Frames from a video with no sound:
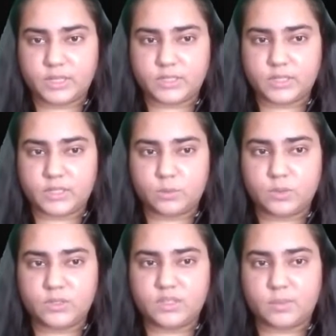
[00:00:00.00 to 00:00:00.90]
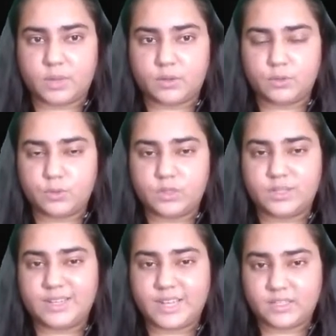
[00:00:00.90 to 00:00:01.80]
density will sum out with
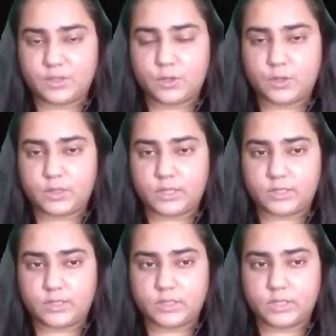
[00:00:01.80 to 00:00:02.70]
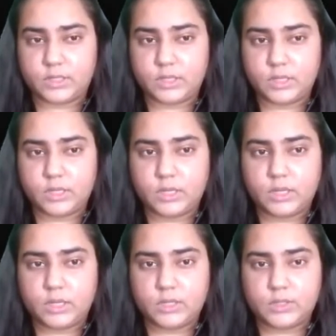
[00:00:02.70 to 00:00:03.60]
less kernel density.
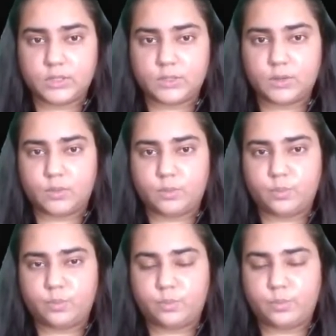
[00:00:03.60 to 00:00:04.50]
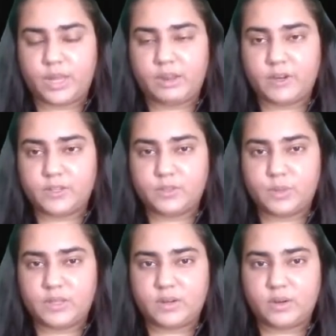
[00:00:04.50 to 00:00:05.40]
So areas
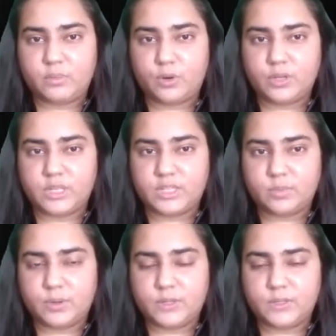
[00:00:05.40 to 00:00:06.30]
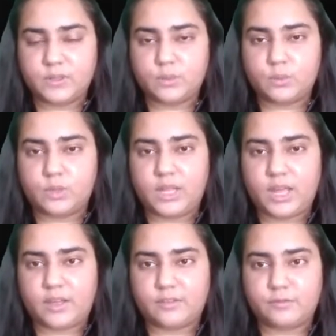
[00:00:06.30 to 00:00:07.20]
where there are more data points will
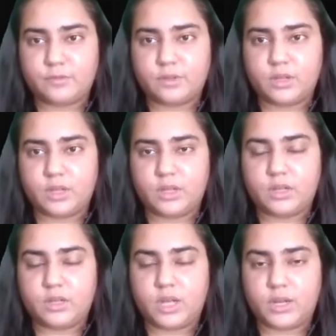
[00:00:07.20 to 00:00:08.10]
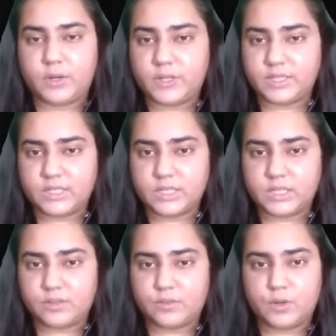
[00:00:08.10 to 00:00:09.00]
have a higher
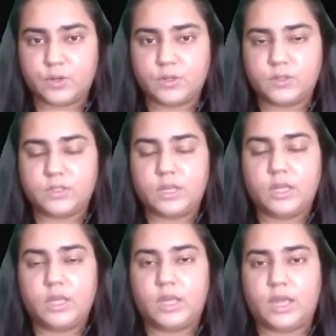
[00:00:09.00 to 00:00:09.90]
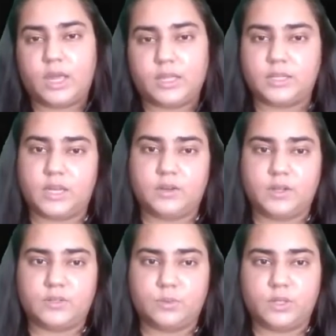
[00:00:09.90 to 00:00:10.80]
density of kernels and
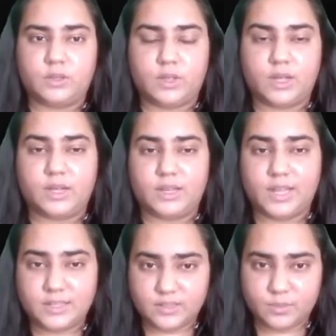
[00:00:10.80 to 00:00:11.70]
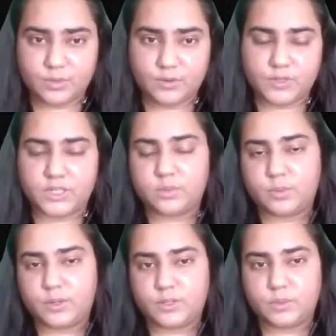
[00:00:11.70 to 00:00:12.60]
areas with uh, less number of data
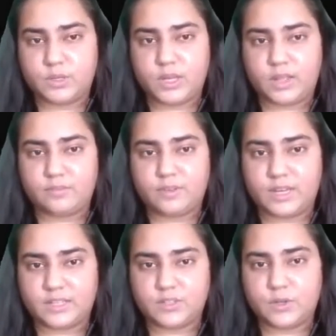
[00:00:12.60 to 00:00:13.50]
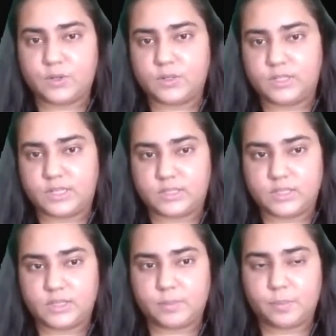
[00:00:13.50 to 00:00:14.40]
points will have less kernel
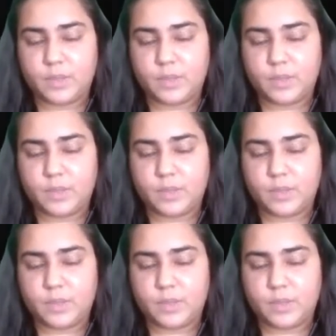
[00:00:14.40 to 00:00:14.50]
density.